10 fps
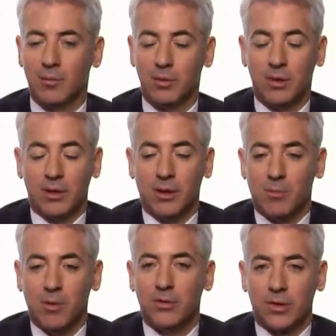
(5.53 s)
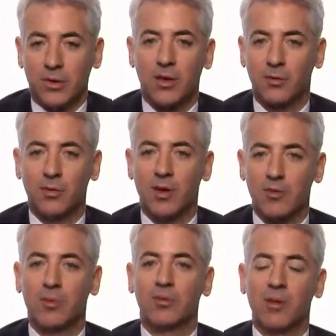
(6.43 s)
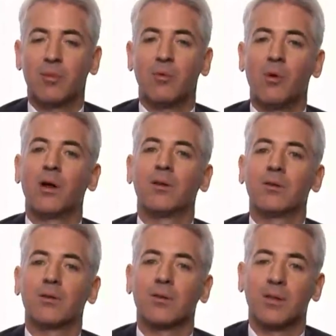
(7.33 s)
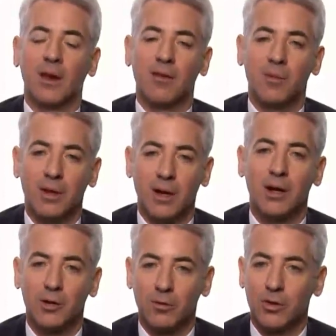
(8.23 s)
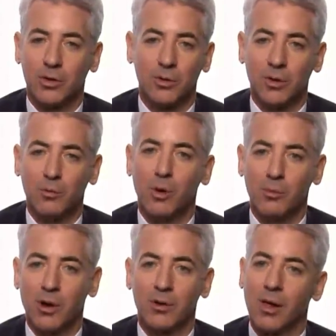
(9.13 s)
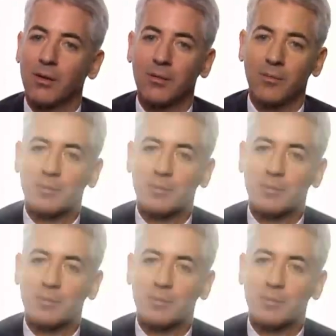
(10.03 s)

particularly our most successful investments, have been ones that have been controversial in one way or another.